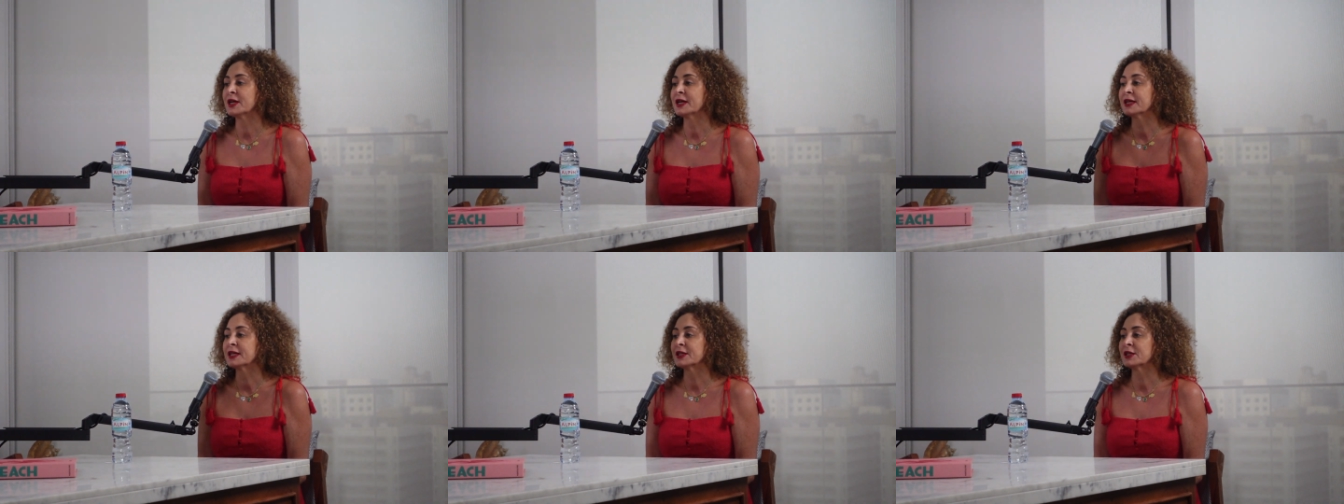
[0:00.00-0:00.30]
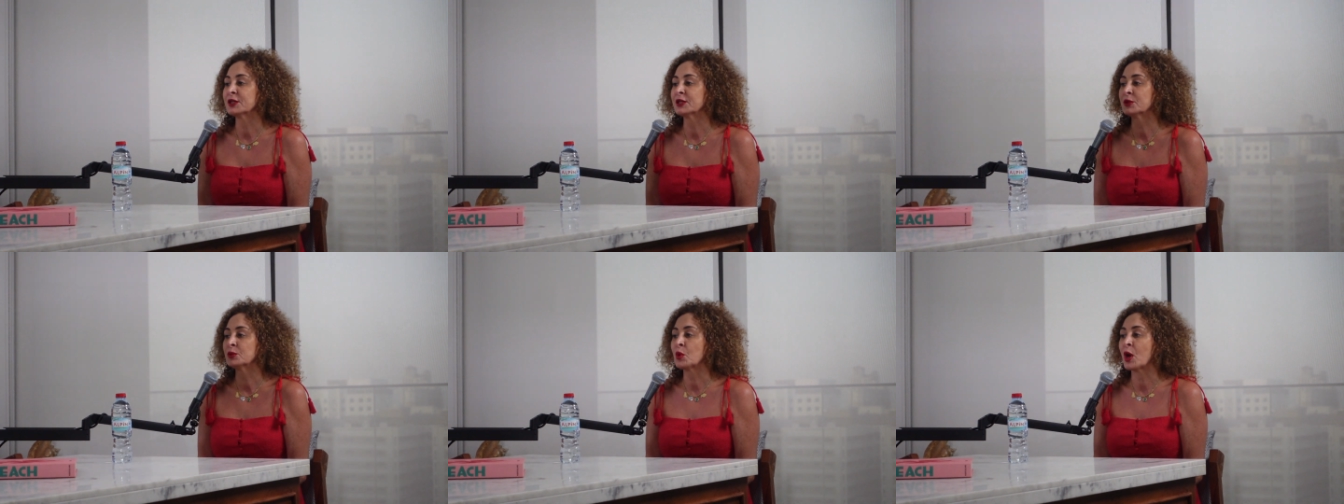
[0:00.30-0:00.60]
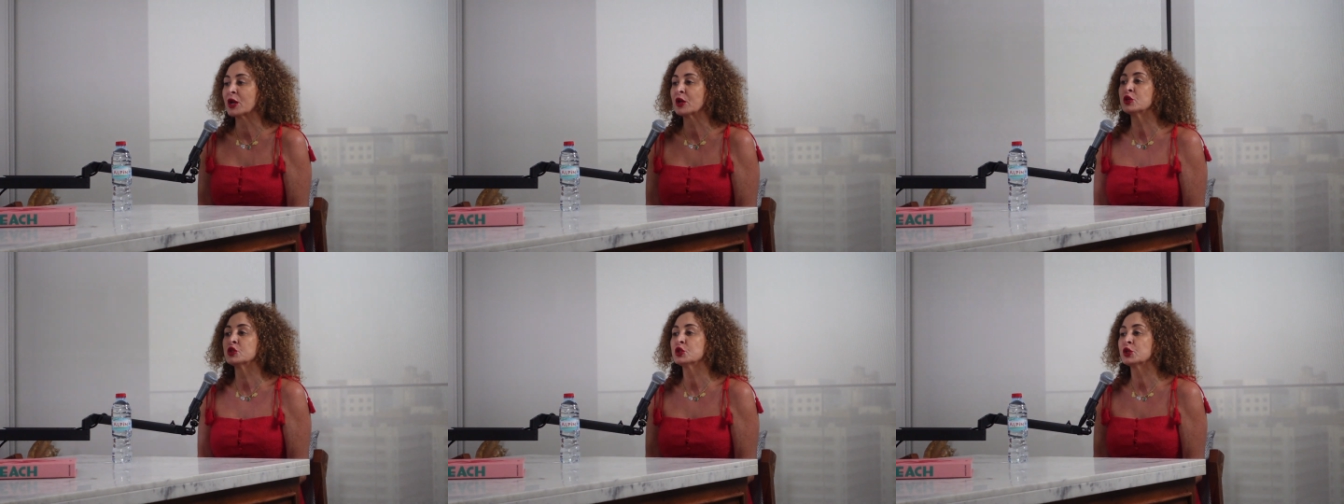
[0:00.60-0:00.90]
uh,
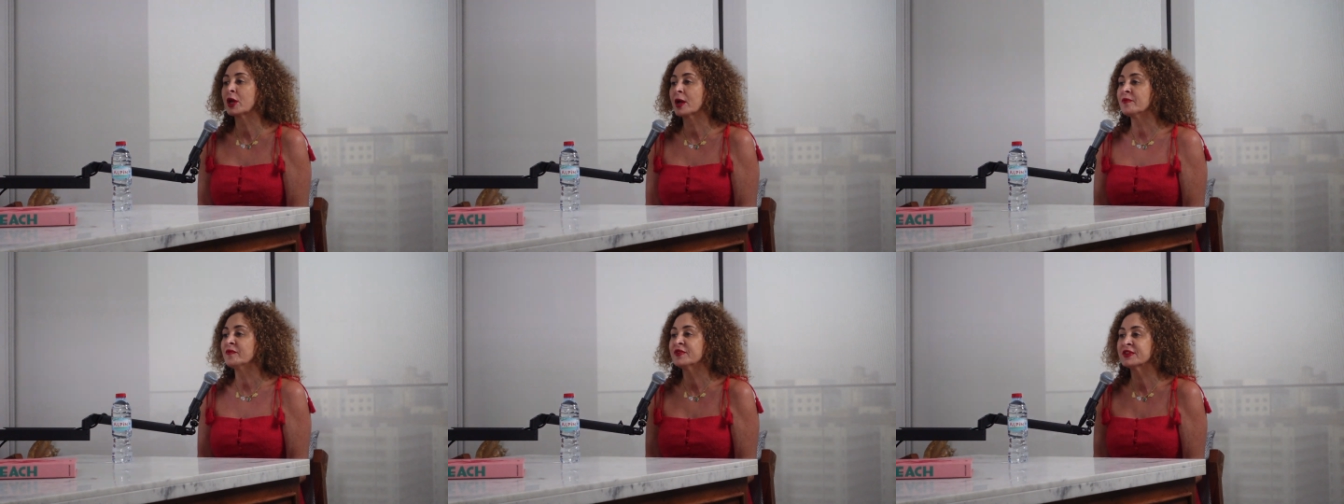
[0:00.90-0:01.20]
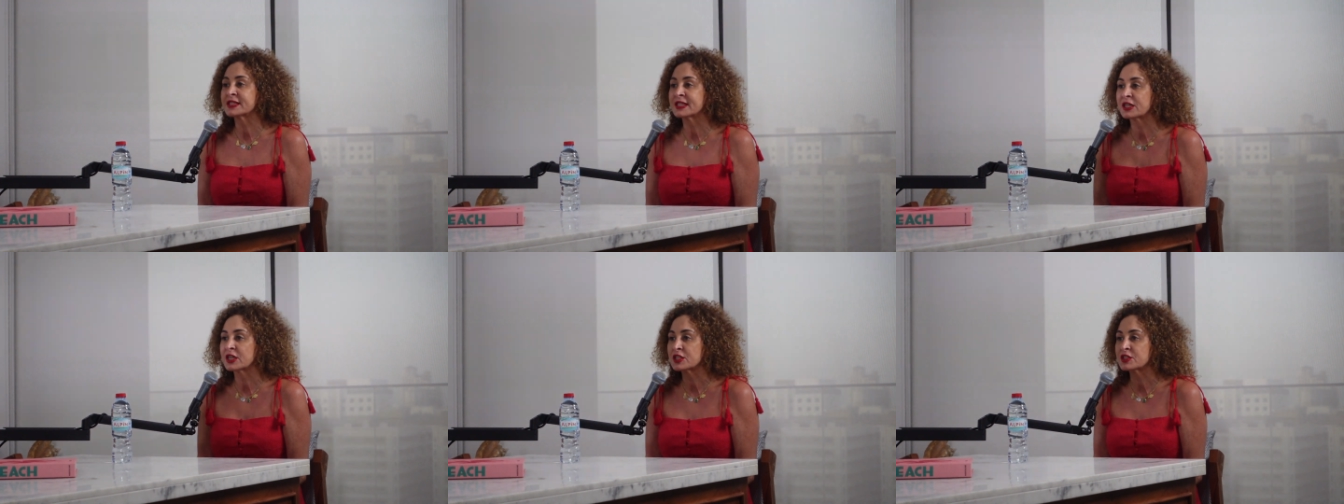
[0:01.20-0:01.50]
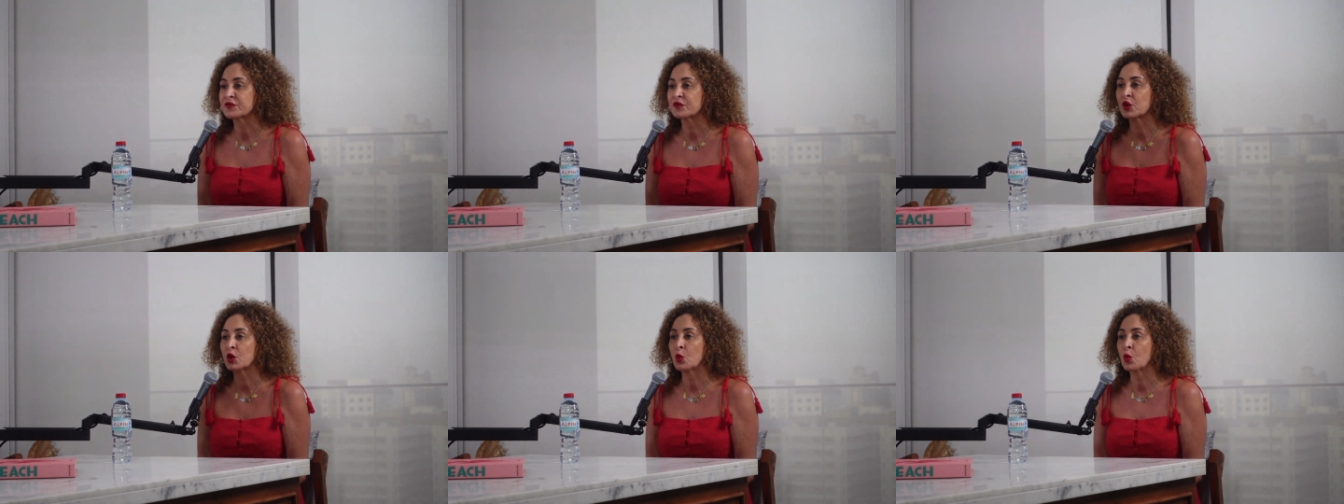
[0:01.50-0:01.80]
Why don't you come visit
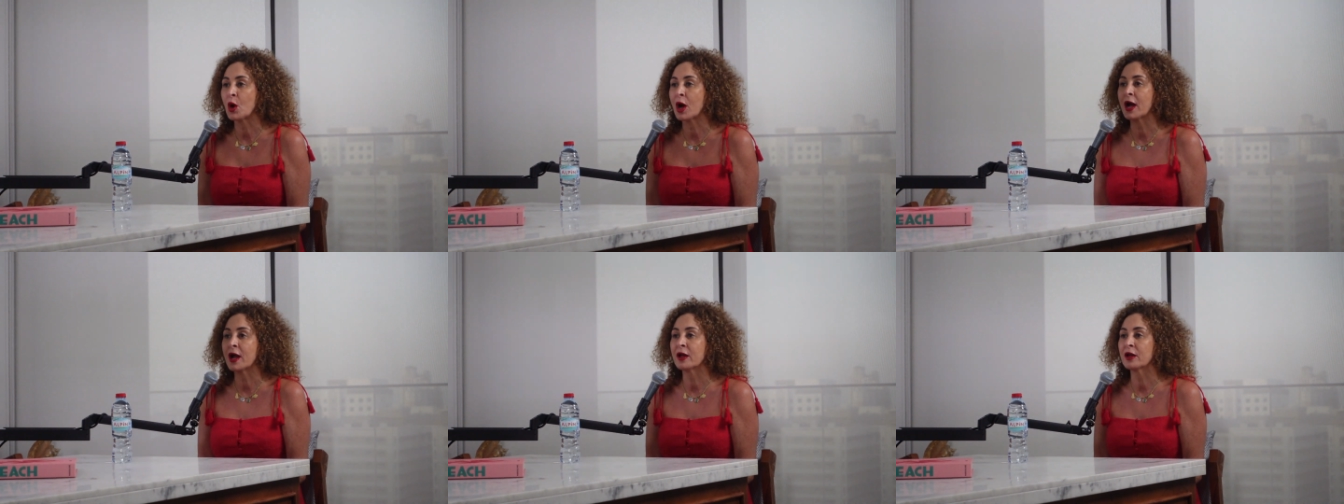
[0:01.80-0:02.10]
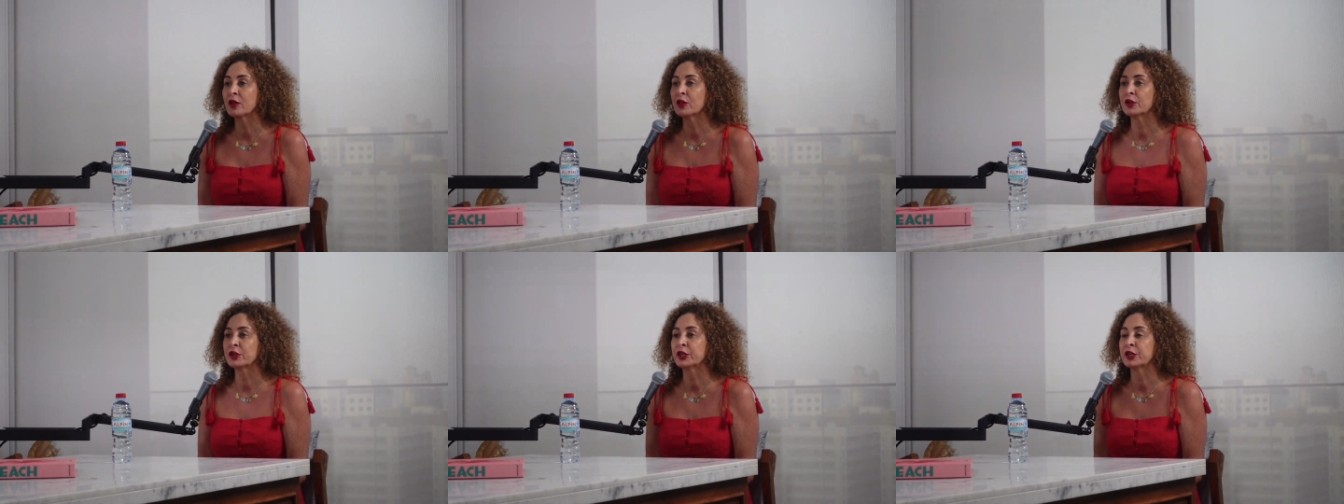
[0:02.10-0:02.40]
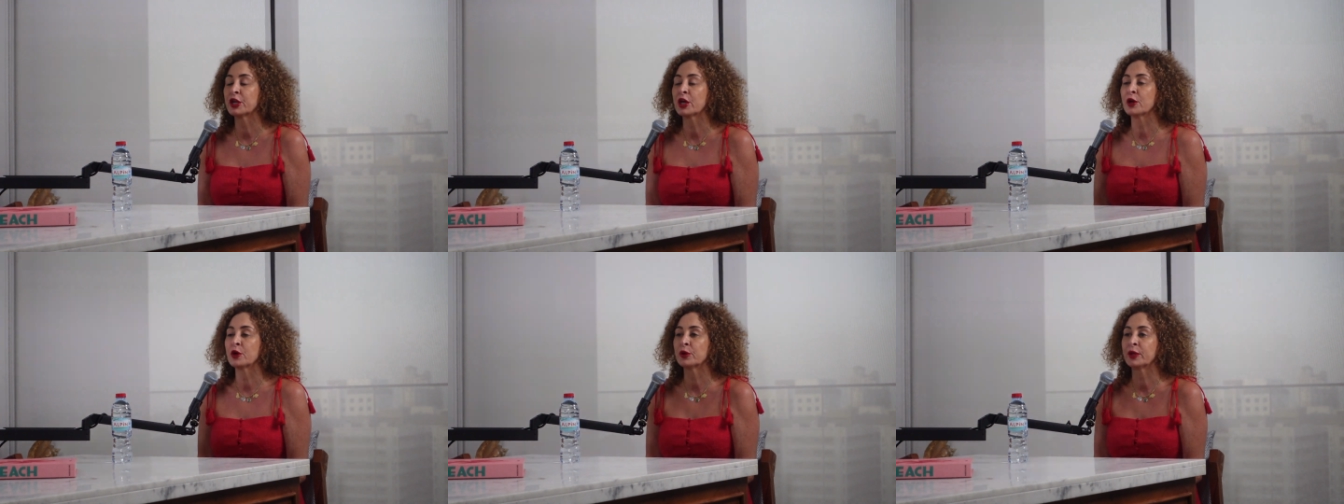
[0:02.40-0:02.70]
us for a while, you
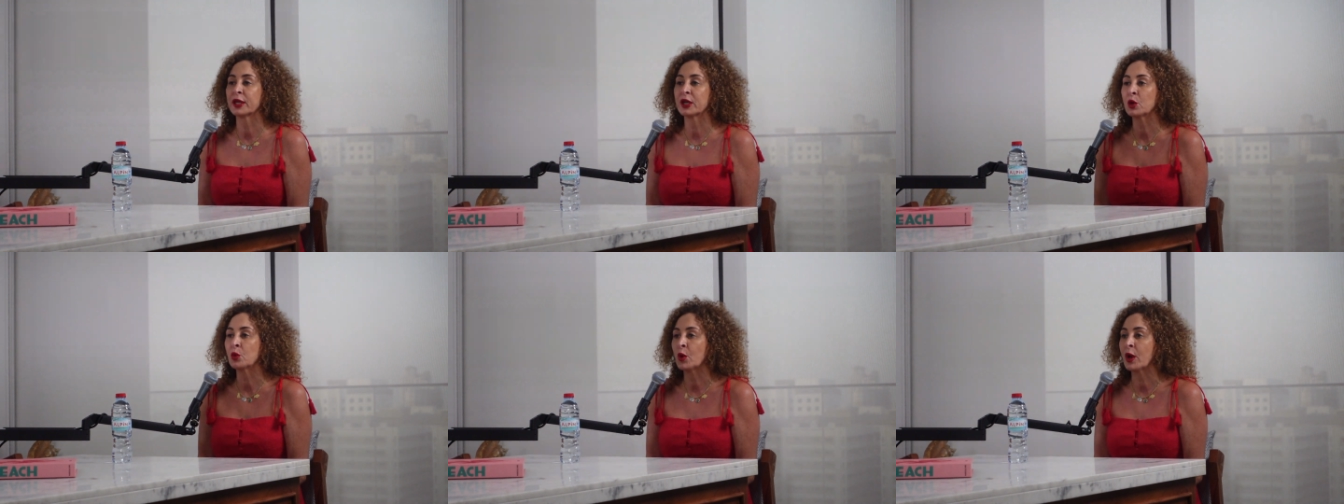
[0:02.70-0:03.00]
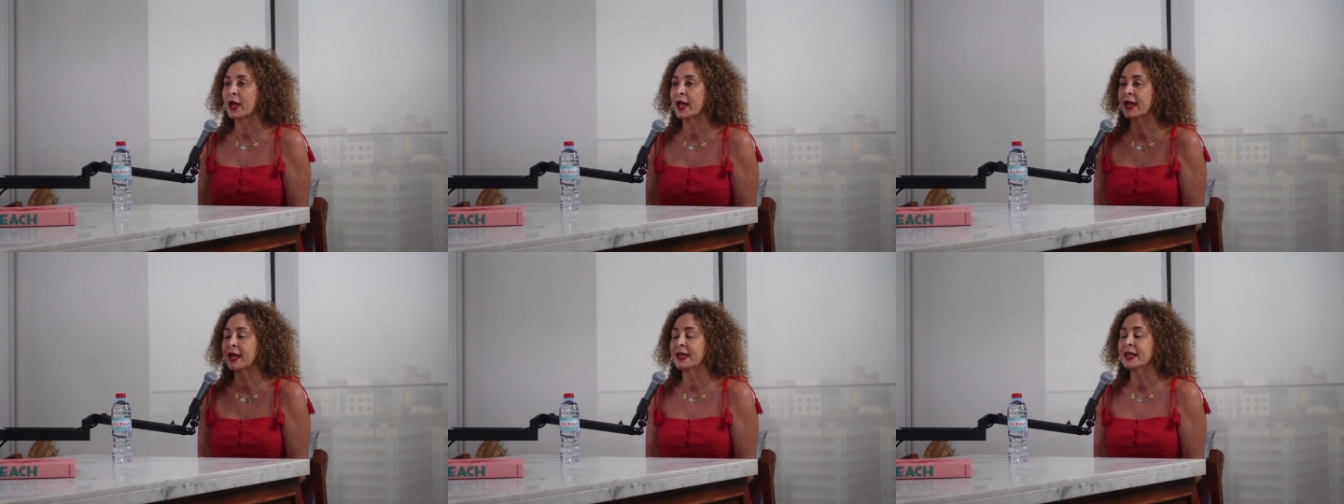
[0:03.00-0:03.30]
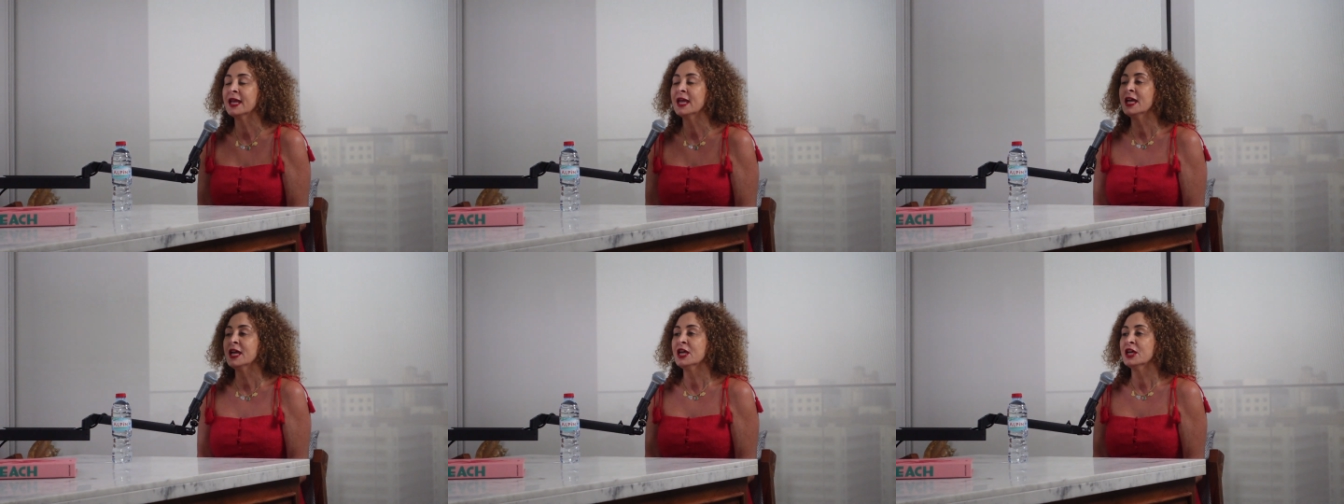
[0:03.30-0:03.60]
know, get away?